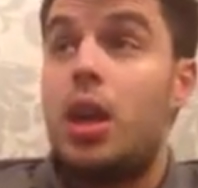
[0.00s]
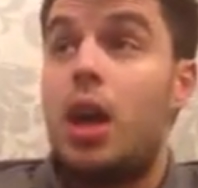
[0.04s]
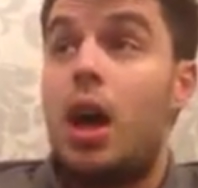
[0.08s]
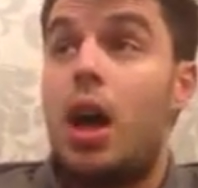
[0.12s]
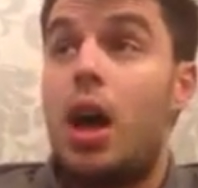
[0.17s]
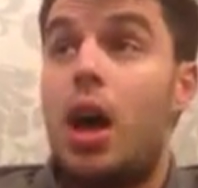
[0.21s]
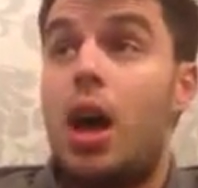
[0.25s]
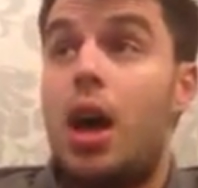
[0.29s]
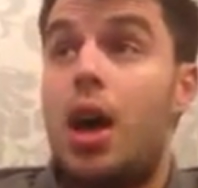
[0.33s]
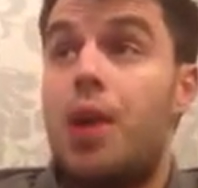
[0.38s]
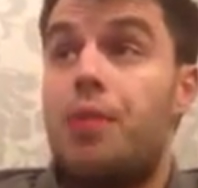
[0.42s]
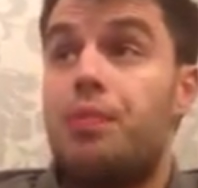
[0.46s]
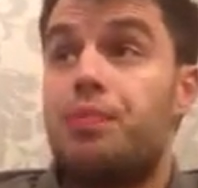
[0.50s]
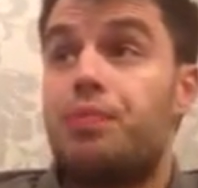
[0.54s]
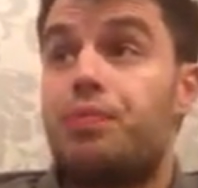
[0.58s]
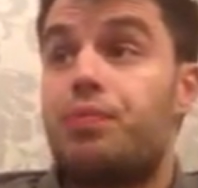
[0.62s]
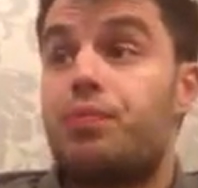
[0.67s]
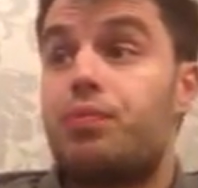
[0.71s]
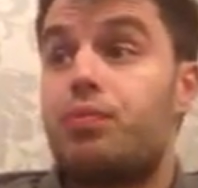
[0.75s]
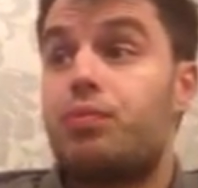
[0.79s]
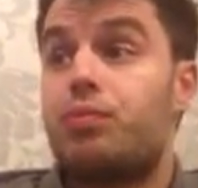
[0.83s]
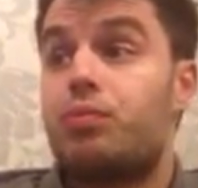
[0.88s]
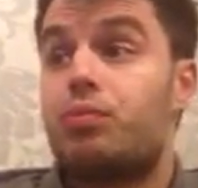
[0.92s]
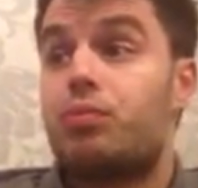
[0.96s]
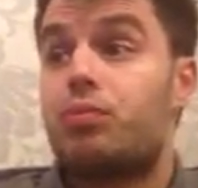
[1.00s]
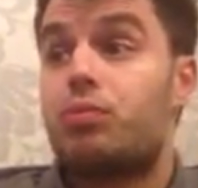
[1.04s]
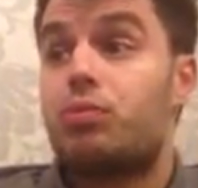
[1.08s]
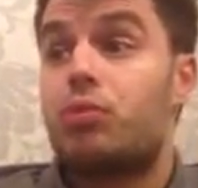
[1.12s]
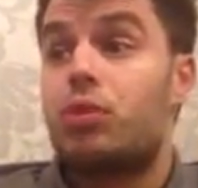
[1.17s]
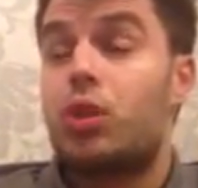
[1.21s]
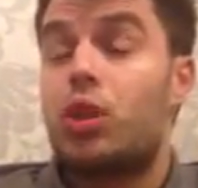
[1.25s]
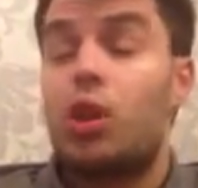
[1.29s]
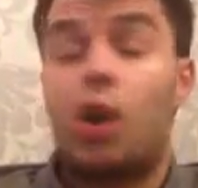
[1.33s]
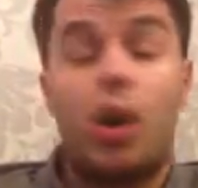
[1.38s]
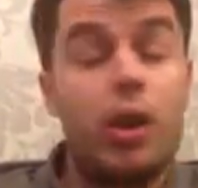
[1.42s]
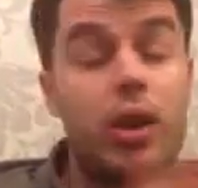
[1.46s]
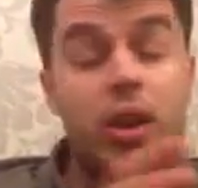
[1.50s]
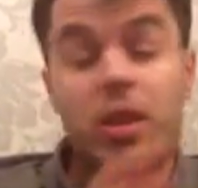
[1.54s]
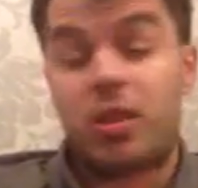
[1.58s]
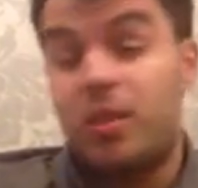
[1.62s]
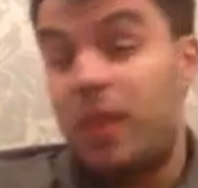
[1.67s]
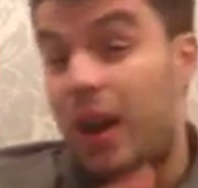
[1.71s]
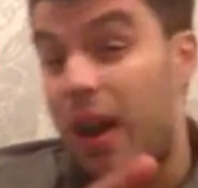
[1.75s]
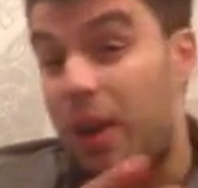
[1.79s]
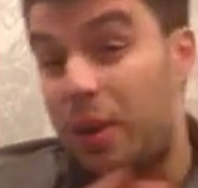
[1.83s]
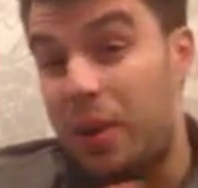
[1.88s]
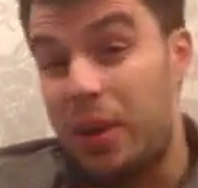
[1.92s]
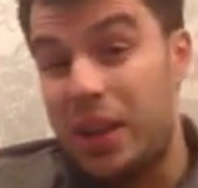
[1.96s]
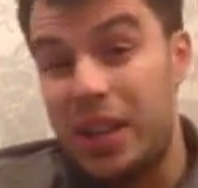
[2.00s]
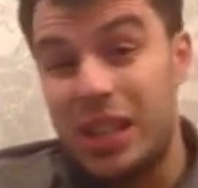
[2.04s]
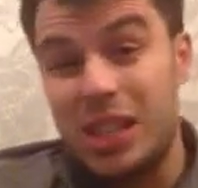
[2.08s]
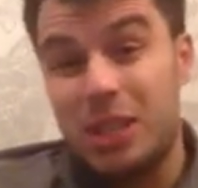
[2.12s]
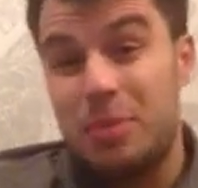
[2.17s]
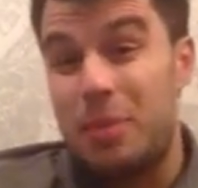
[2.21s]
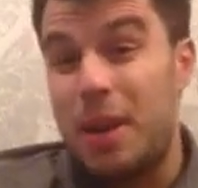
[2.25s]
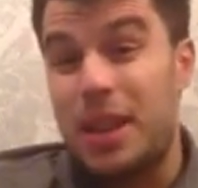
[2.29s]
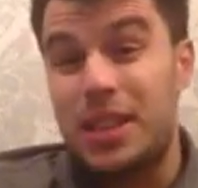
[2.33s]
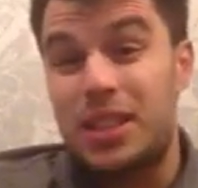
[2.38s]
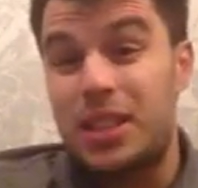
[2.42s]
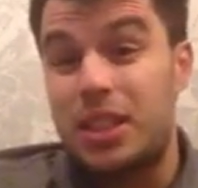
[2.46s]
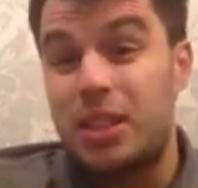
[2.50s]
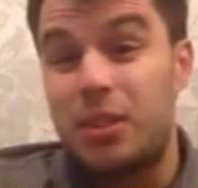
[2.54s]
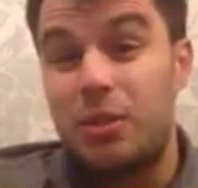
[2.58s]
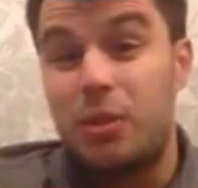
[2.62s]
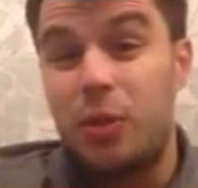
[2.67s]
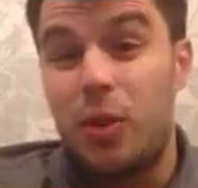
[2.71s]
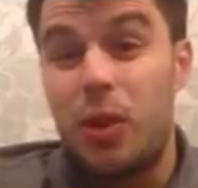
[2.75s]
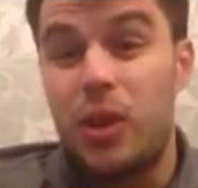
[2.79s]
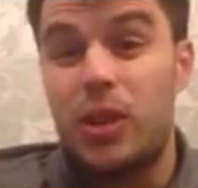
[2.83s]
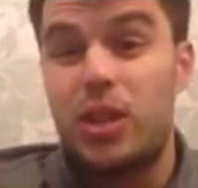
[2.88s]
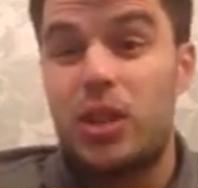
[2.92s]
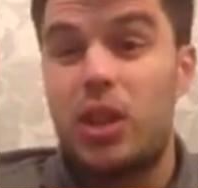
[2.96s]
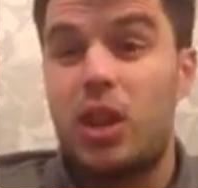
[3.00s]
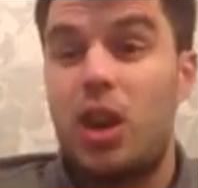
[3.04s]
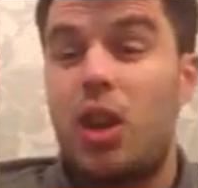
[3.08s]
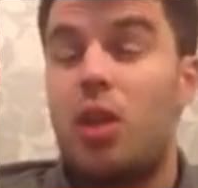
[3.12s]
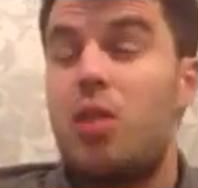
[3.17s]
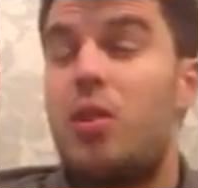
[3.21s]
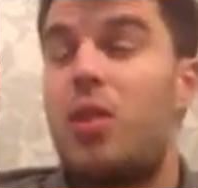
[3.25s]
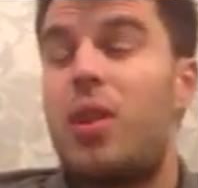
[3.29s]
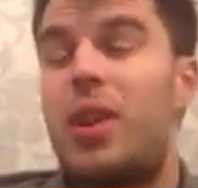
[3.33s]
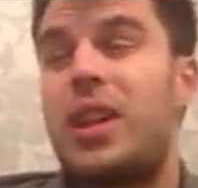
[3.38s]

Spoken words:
Kind of how I expected the fight to go.